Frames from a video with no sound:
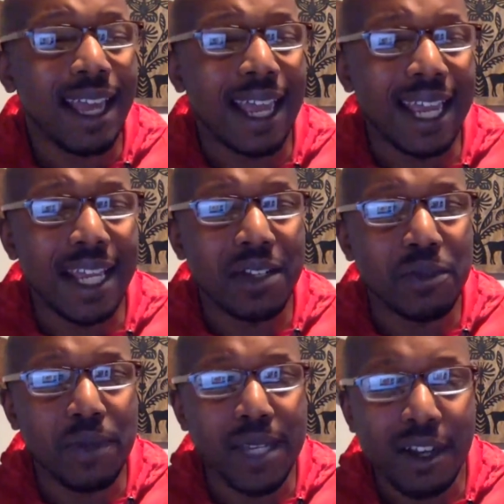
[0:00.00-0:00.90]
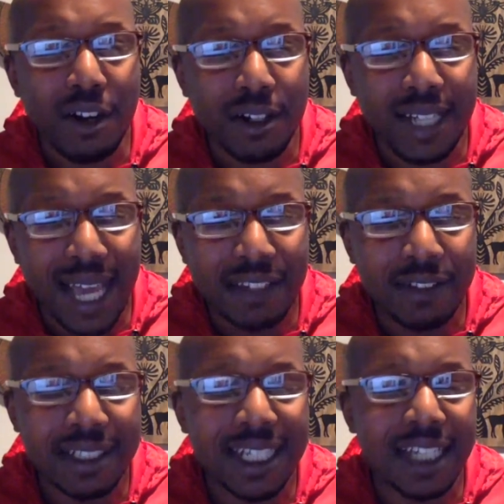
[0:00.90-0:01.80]
and we are
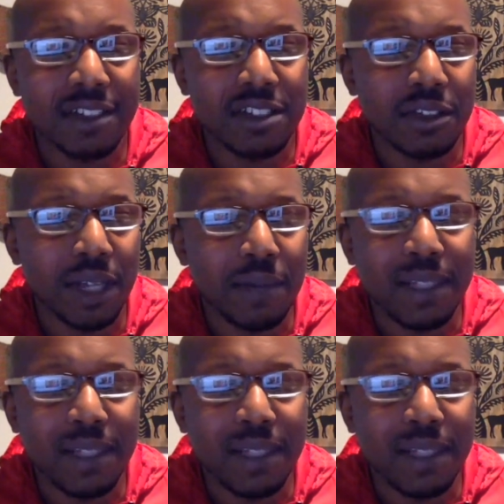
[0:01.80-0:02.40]
gathering together so that